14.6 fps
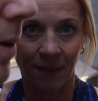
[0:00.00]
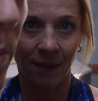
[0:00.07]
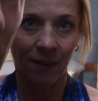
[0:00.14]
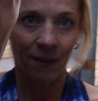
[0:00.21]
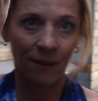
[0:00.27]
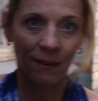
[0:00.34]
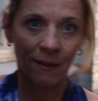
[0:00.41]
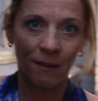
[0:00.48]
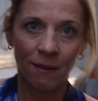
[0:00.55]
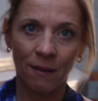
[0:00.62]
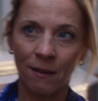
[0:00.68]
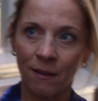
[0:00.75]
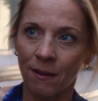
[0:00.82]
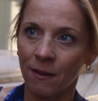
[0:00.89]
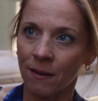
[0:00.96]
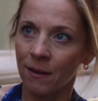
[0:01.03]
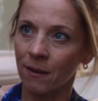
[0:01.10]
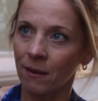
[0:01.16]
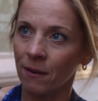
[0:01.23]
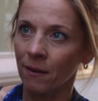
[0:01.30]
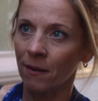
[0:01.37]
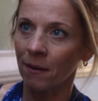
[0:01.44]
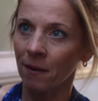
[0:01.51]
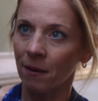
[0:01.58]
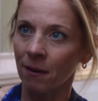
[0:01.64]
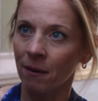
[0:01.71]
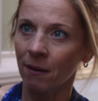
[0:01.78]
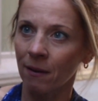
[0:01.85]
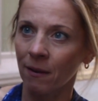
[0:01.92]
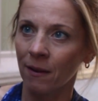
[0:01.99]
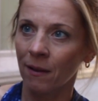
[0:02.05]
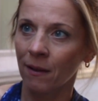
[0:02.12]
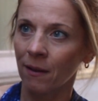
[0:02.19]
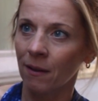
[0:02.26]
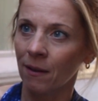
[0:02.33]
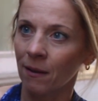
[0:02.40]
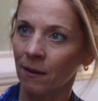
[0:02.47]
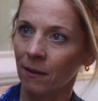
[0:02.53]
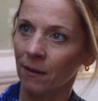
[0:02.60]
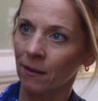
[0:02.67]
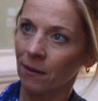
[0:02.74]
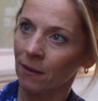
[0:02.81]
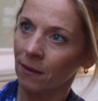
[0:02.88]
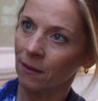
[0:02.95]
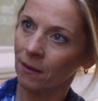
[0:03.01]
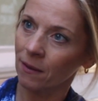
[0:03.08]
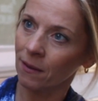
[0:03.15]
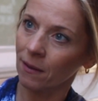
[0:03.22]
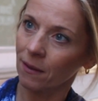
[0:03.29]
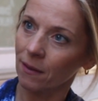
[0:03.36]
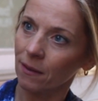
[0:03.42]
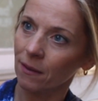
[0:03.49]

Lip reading: This person isn't speaking.